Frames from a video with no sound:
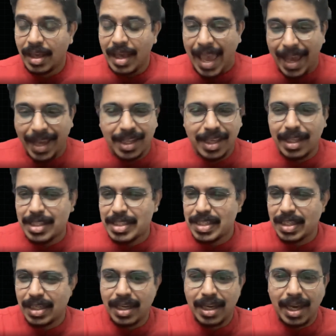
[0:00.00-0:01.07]

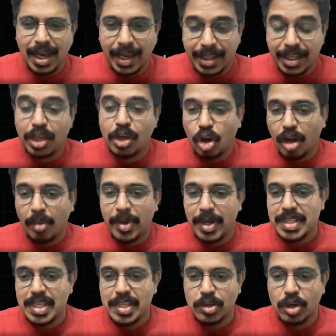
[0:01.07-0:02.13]
Agriculture,
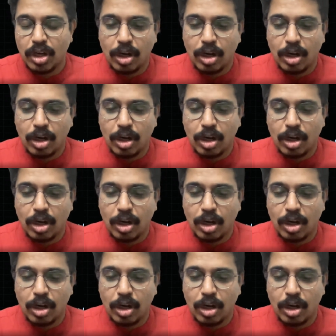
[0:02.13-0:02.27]
agri-commerce has got